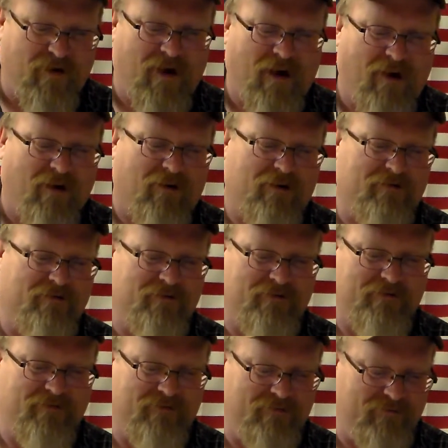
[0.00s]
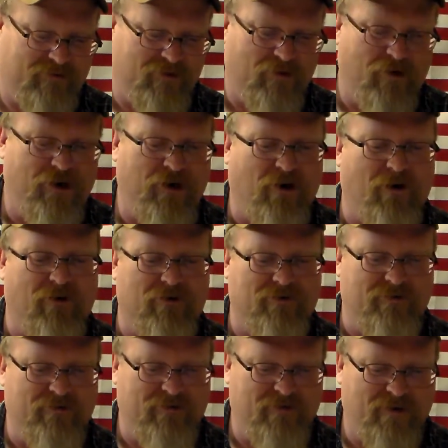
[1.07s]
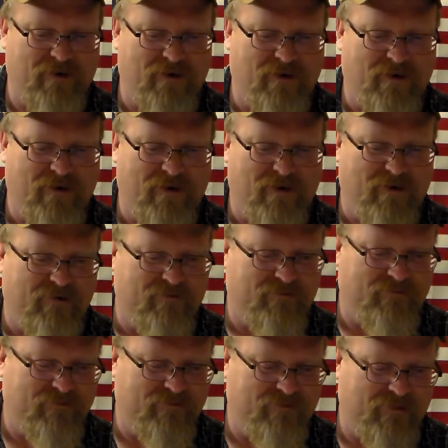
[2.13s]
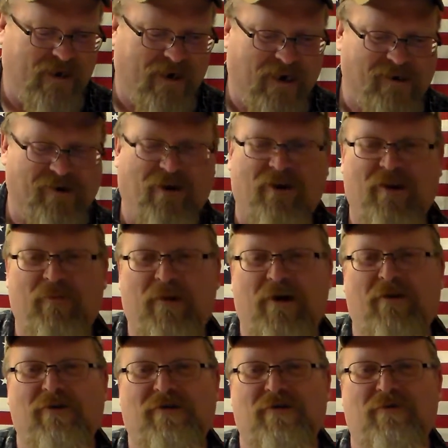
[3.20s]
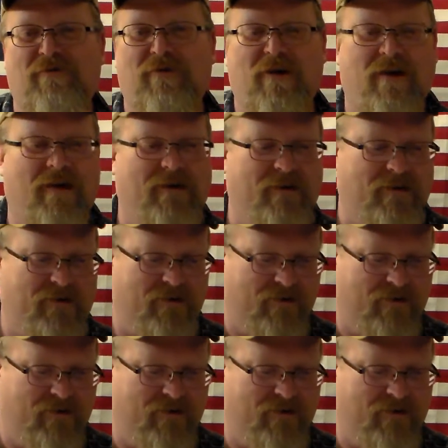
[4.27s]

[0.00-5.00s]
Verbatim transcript: Wow. Would have known. I guess all them years of